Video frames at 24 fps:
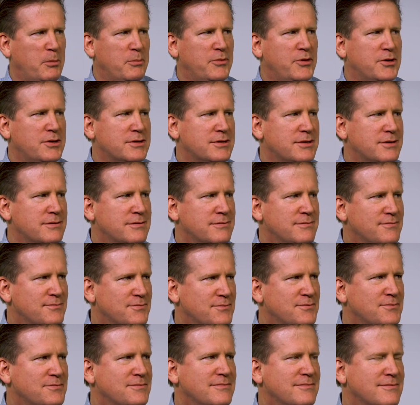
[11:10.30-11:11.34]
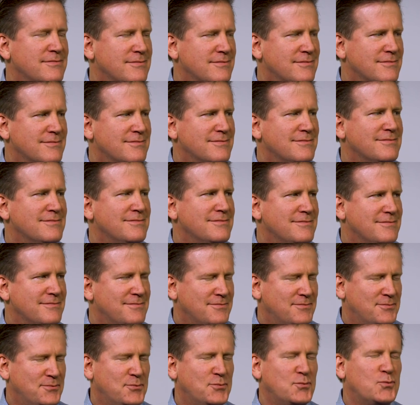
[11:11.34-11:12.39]
Don't go to the thesaurus and copy and
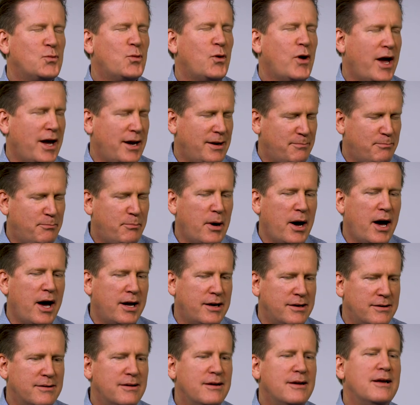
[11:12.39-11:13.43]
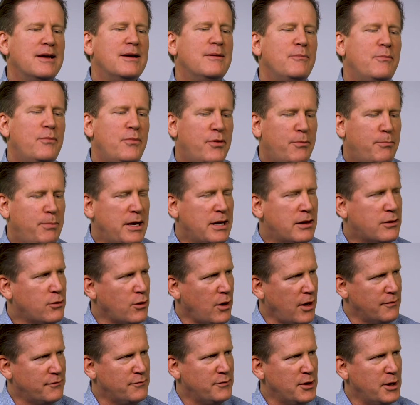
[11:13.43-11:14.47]
paste. Right. But be
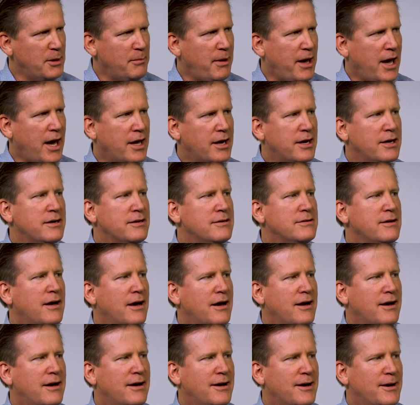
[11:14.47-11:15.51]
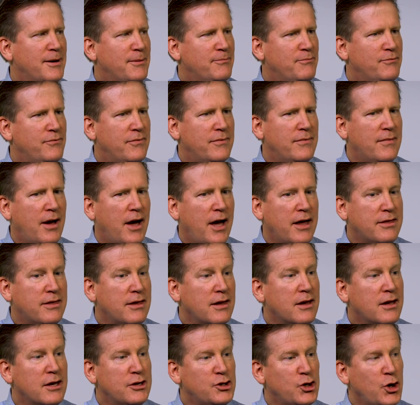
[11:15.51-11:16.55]
thoughtful about it. I
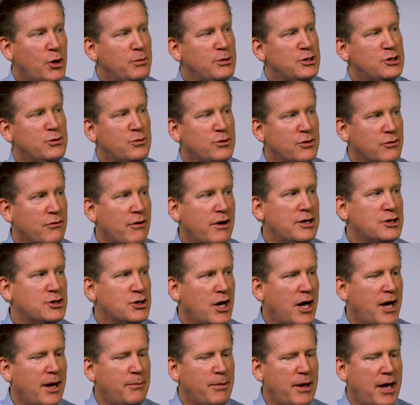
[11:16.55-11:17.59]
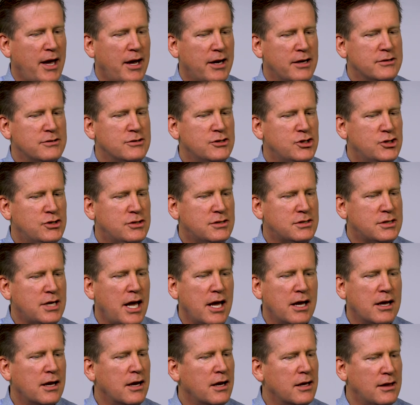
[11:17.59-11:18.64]
think Adobe's doing a great job at
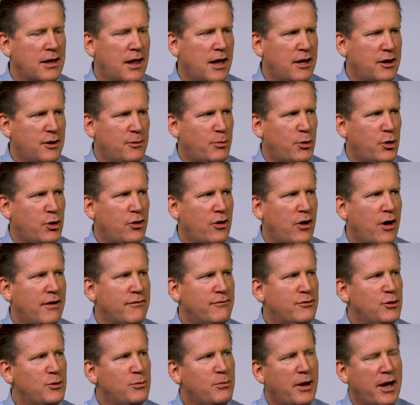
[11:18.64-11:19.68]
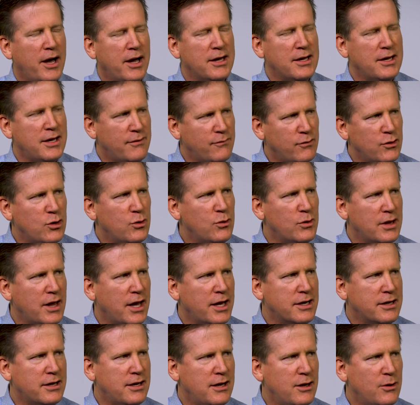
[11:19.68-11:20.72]
taking a lot of the burden off you by giving you a lot
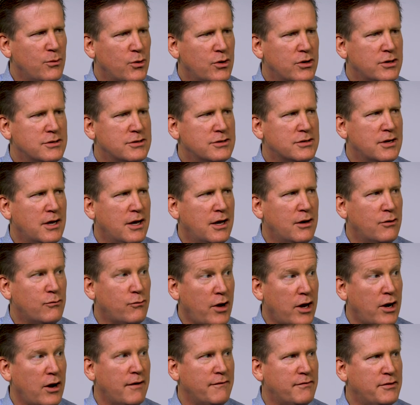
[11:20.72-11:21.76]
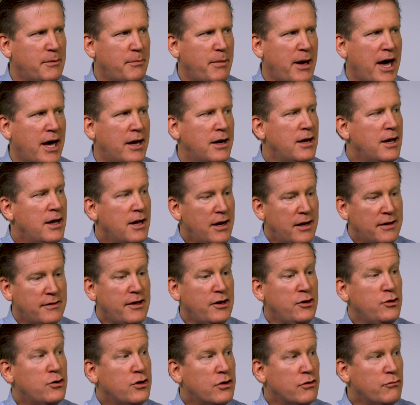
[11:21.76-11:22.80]
of keywords right off the bat. And then
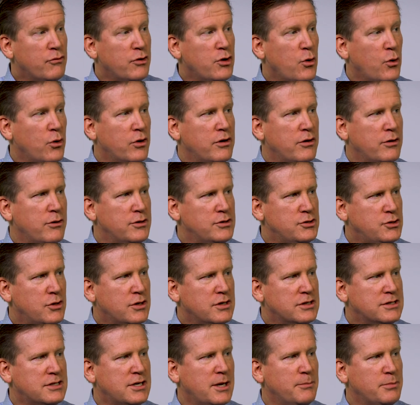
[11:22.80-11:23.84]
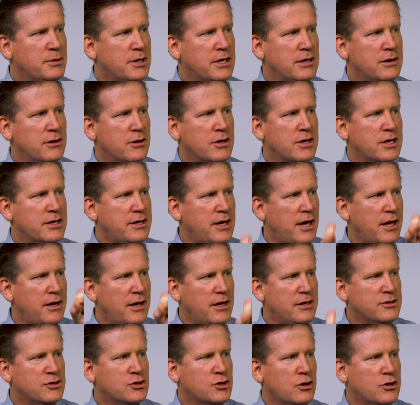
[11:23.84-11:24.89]
you can reorder those. You can simply look at that
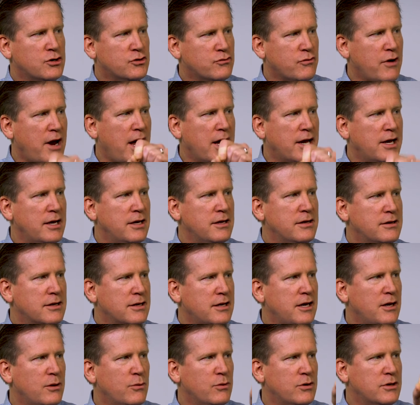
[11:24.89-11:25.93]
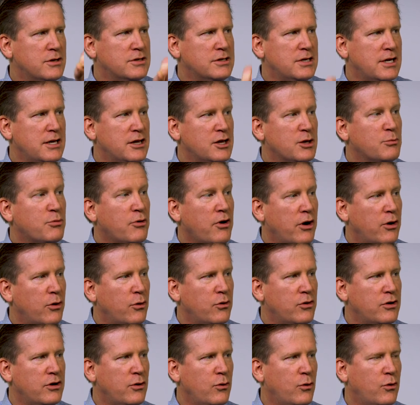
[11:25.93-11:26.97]
and start dragging the keywords in the
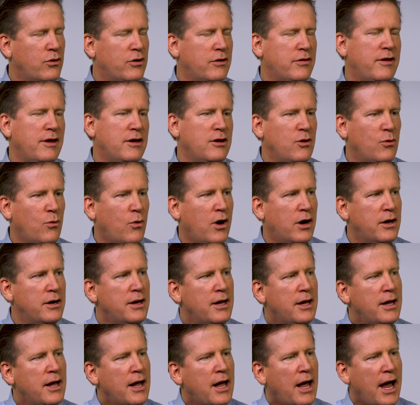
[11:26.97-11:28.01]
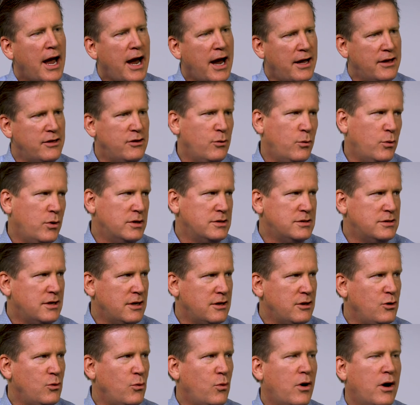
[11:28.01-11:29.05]
priority order that you want. Add the ones that
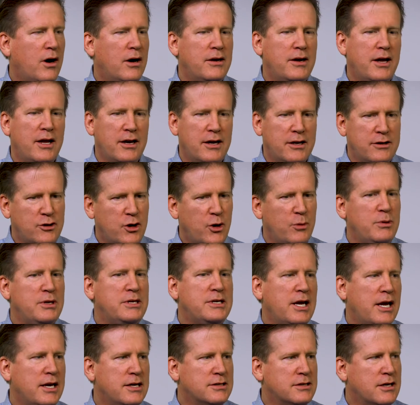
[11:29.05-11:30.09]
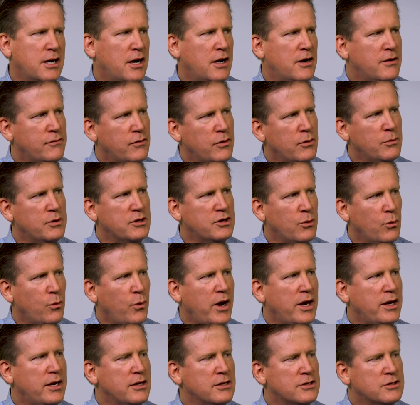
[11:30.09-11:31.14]
you want, and Adobe takes care of it with the
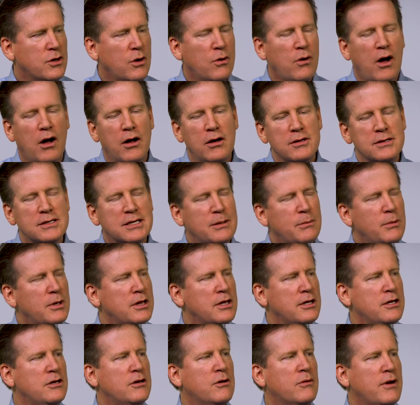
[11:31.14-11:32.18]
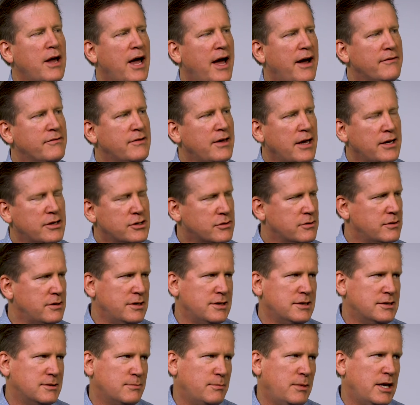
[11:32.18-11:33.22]
weighting, so ultimately you don't have to enter in
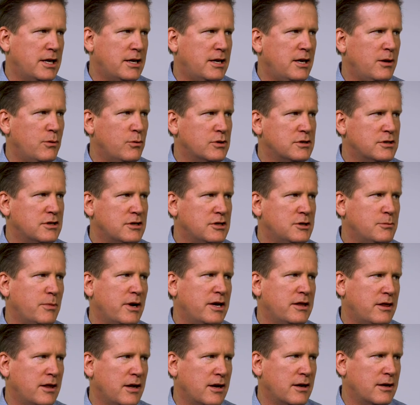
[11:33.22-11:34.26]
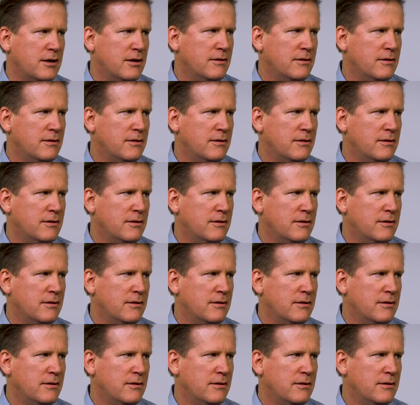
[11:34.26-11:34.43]
as many keywords as you might think.